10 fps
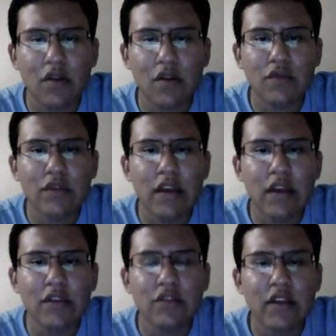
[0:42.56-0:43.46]

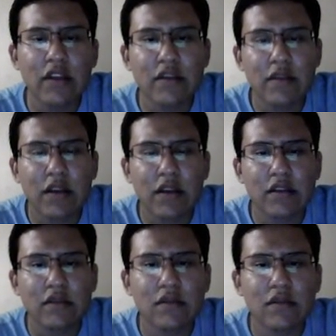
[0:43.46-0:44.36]
Cutaneous
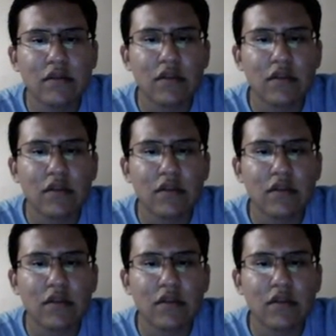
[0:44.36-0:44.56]
leishmaniasis.